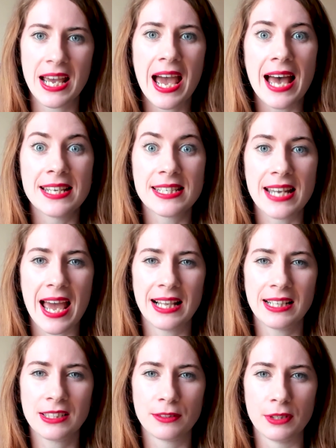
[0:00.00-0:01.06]
as an
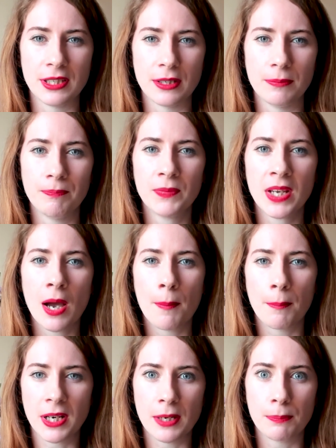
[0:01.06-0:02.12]
algorithm
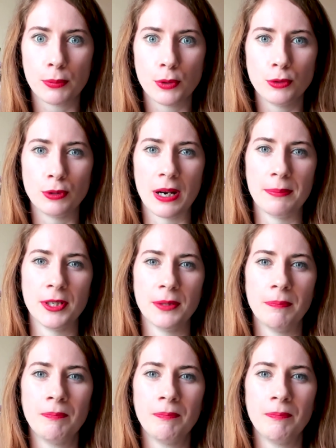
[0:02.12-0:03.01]
by a programmer,